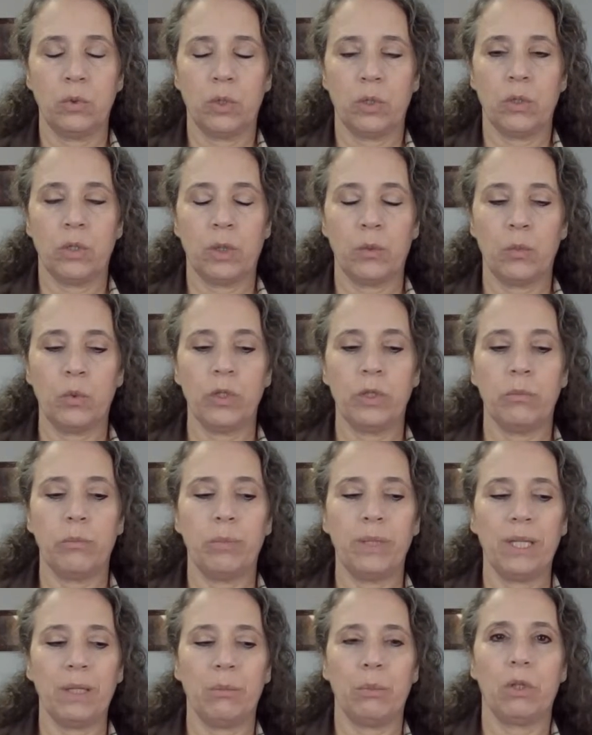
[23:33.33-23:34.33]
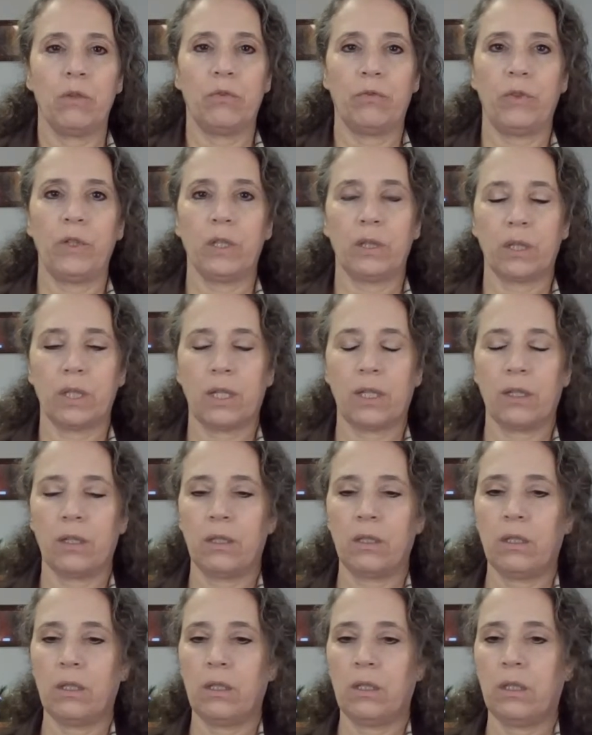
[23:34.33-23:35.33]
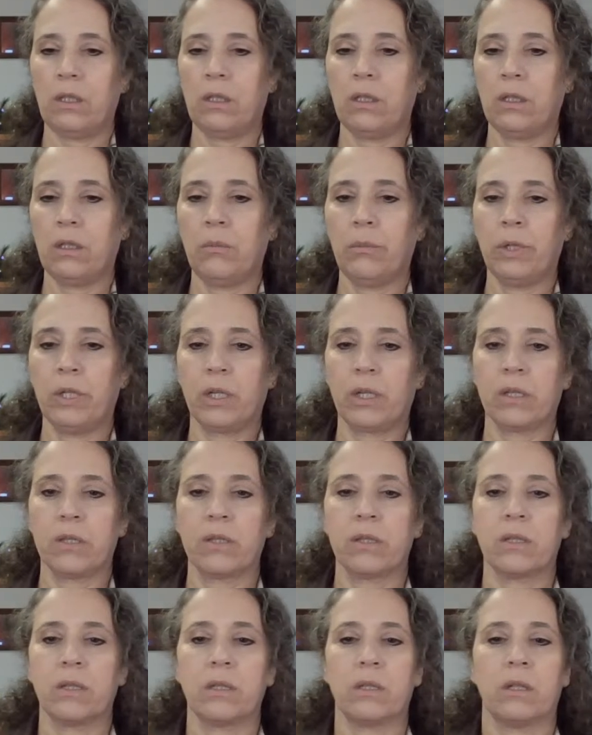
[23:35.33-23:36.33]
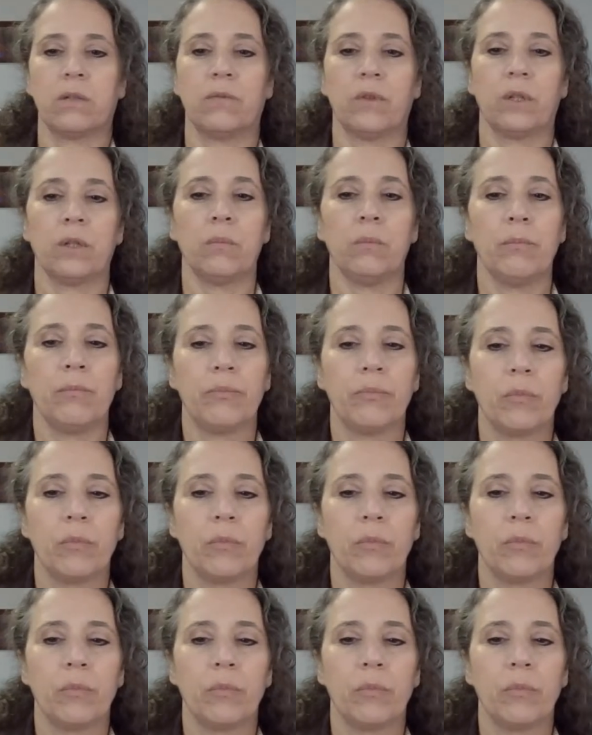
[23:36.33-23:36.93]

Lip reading: I wouldn't be able to fit that in the American Sun Oven,